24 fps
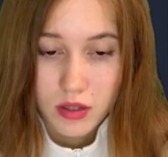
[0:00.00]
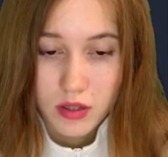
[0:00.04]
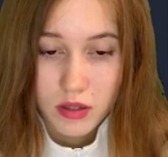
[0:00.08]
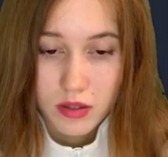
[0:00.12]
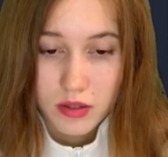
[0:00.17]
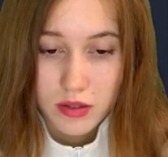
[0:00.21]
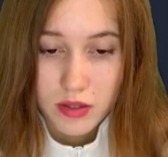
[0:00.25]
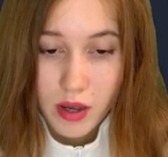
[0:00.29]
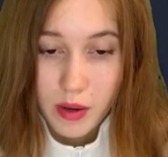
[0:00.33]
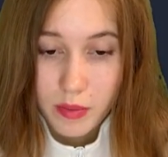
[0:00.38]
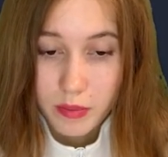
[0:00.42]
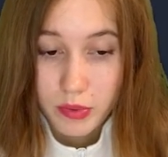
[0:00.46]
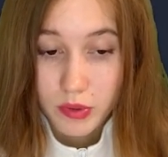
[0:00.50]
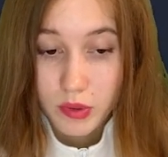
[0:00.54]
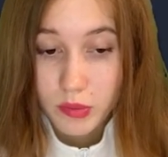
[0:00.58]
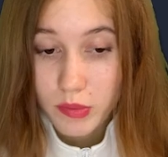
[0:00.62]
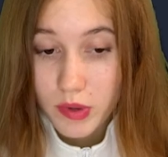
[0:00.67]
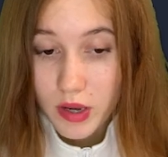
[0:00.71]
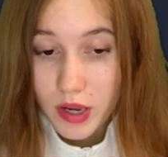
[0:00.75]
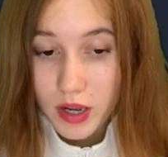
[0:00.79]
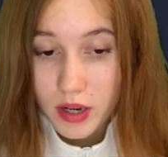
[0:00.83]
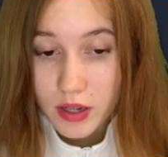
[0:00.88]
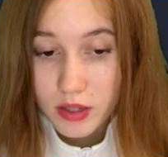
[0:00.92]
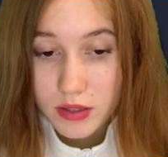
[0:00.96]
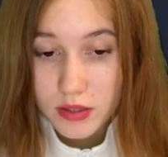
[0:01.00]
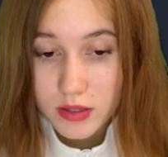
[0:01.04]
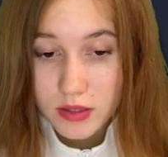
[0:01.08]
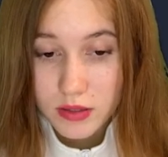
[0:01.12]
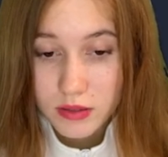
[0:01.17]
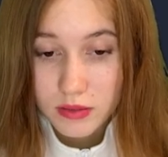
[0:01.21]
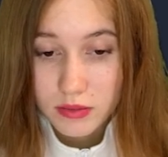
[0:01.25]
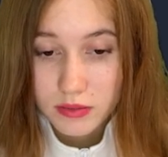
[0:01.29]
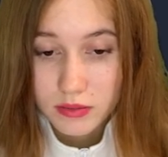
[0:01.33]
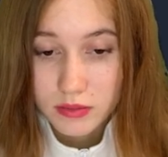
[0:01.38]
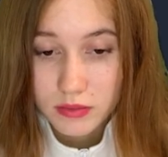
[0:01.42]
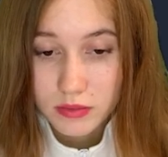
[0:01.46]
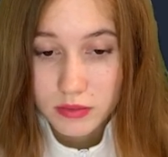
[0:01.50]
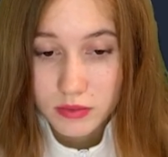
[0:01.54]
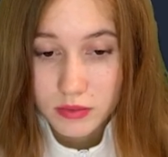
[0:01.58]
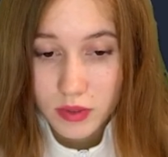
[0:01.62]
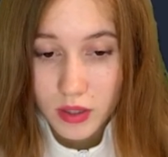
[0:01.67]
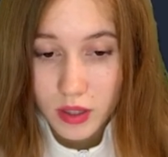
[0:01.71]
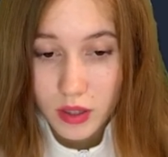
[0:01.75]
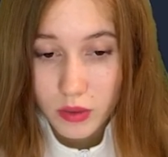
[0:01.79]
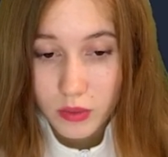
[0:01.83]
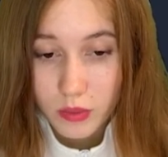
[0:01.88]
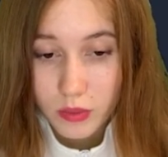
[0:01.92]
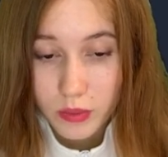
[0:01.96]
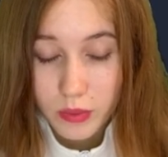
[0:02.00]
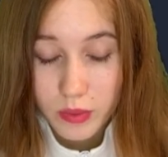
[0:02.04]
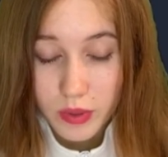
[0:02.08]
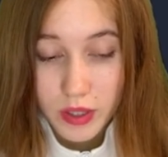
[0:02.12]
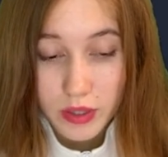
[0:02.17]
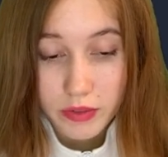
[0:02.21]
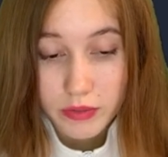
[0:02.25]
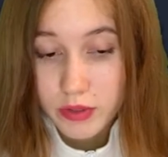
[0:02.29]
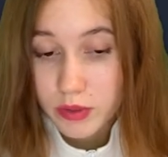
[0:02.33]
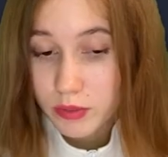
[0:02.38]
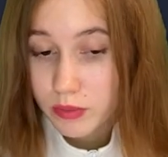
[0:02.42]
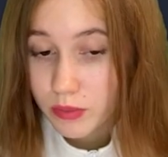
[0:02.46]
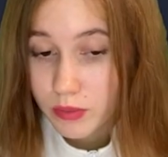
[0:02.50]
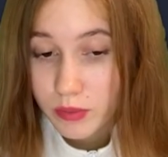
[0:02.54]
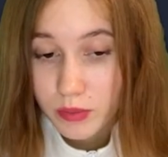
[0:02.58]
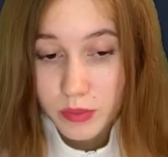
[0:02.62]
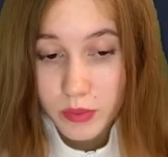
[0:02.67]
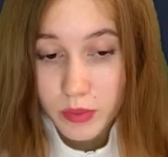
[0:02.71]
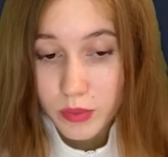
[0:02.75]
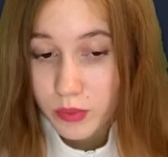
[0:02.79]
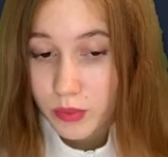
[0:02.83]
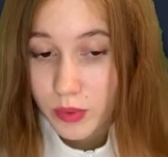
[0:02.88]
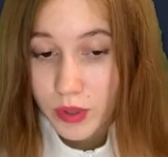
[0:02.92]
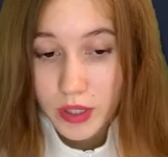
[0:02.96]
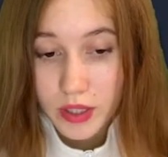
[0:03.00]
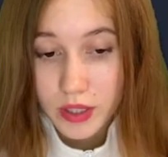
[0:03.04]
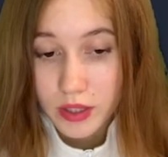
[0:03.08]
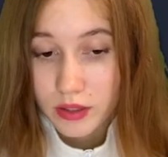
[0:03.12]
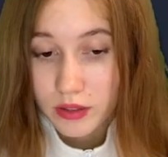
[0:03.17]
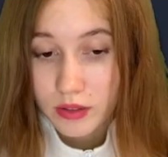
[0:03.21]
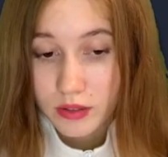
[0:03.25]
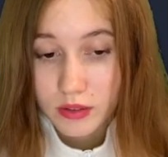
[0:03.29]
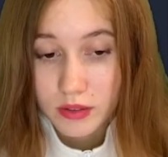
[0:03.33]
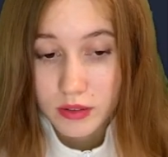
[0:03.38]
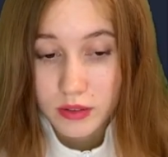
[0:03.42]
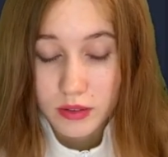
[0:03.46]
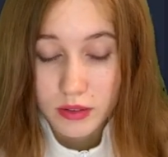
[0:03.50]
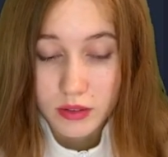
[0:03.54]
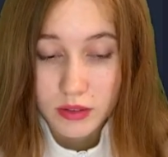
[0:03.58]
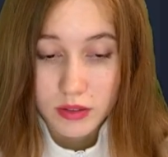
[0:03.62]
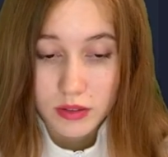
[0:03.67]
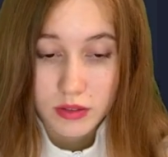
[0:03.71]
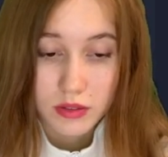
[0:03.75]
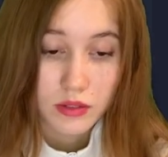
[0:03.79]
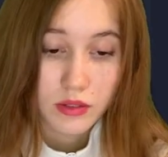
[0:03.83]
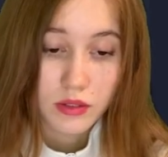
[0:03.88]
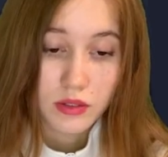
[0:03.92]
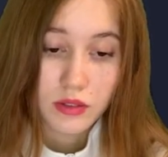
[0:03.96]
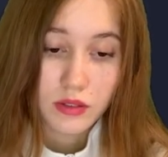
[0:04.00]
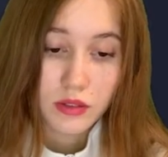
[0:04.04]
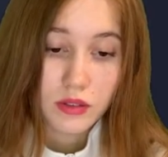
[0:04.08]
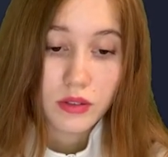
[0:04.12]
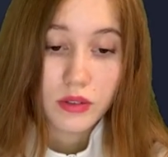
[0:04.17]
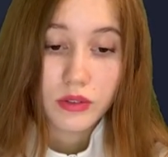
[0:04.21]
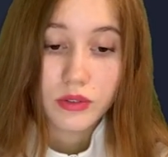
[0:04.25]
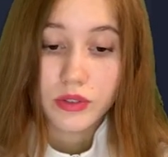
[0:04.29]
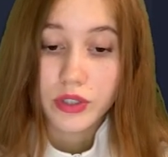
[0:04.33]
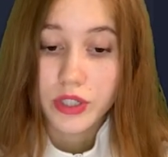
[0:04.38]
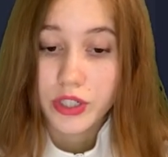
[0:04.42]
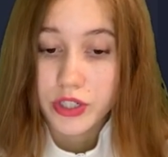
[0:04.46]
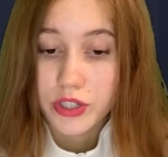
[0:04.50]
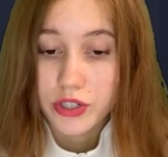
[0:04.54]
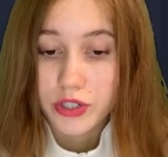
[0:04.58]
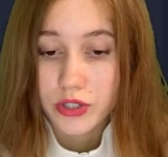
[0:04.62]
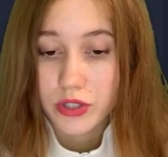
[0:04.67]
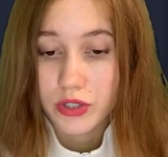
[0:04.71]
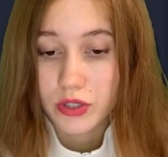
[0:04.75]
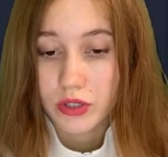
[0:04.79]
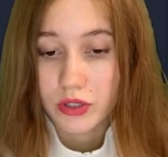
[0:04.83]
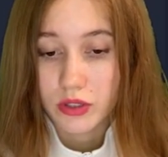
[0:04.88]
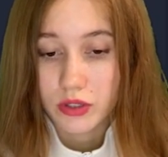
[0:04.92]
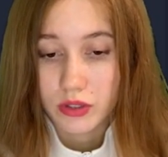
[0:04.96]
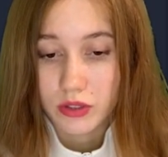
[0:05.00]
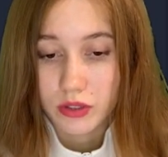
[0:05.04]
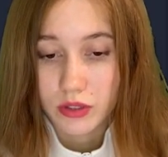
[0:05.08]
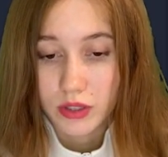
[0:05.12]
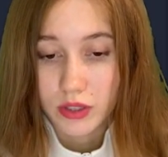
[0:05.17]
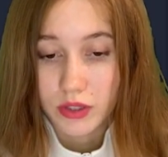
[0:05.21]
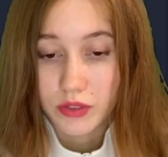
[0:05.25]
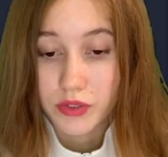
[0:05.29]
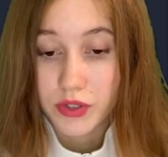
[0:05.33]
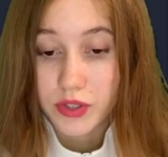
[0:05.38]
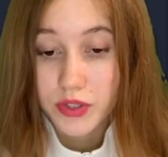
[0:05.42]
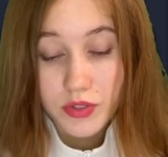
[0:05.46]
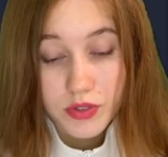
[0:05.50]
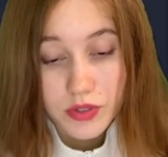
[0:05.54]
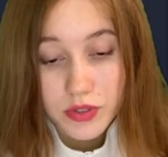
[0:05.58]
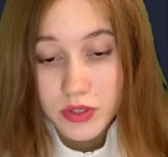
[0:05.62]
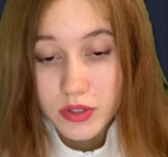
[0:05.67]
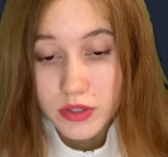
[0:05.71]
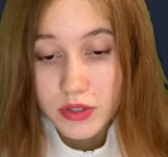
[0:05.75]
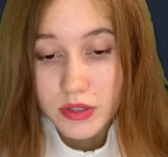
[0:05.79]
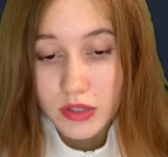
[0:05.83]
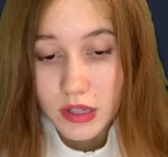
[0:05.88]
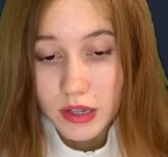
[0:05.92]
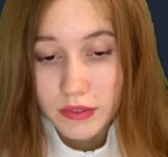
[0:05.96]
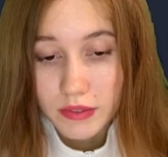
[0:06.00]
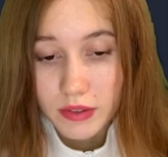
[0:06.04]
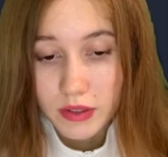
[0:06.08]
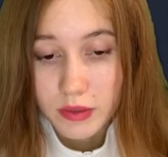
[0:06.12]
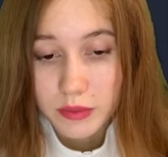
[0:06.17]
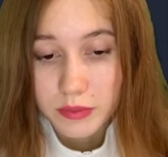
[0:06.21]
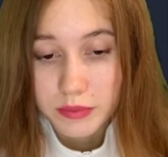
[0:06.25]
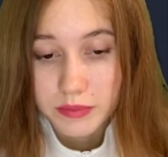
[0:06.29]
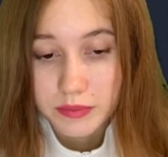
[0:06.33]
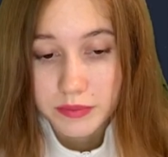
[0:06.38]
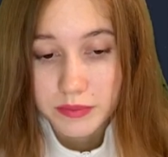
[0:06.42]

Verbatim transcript: Sample box and even we can uh, reach the resistance level.